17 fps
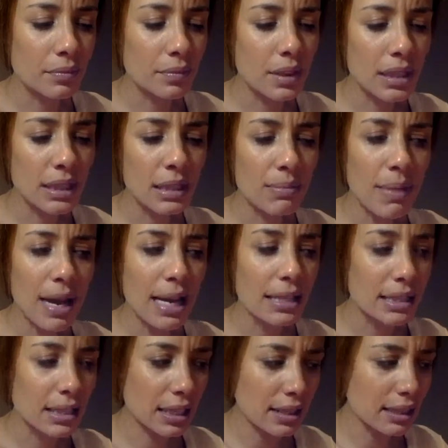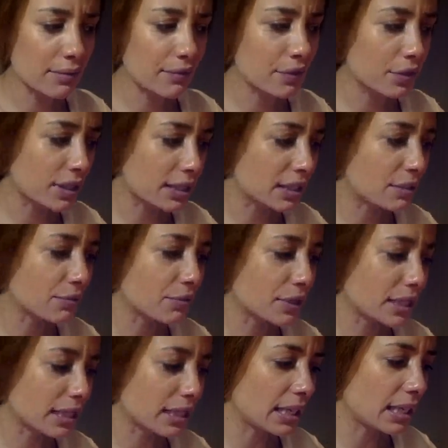This masculine for this
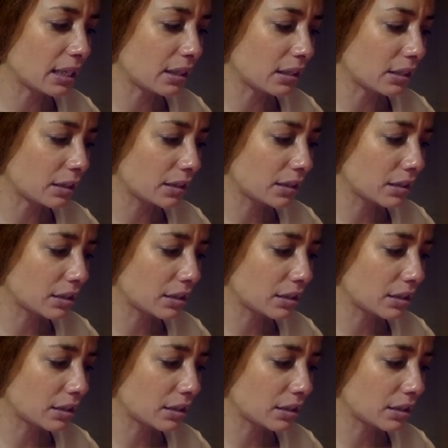reading,